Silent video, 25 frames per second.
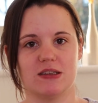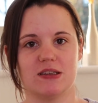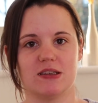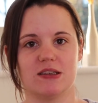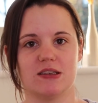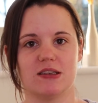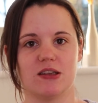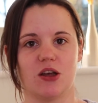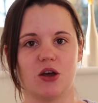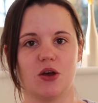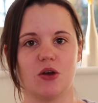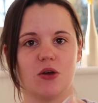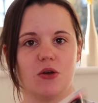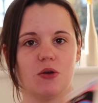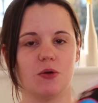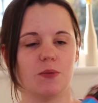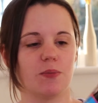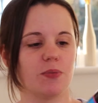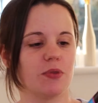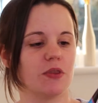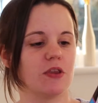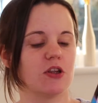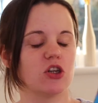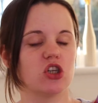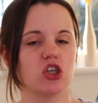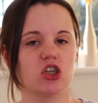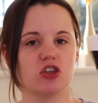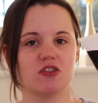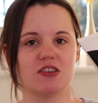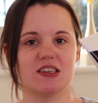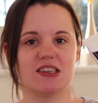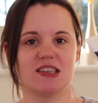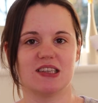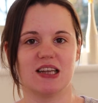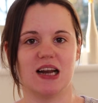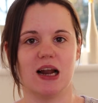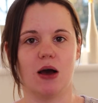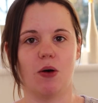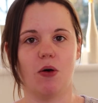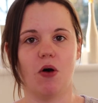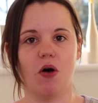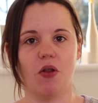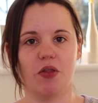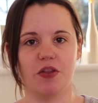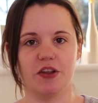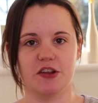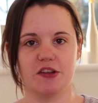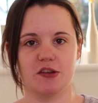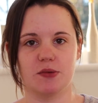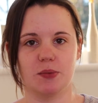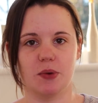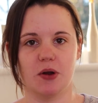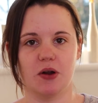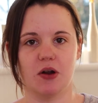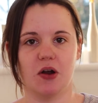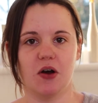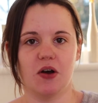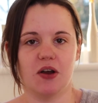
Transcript: So the jury's still out on this one.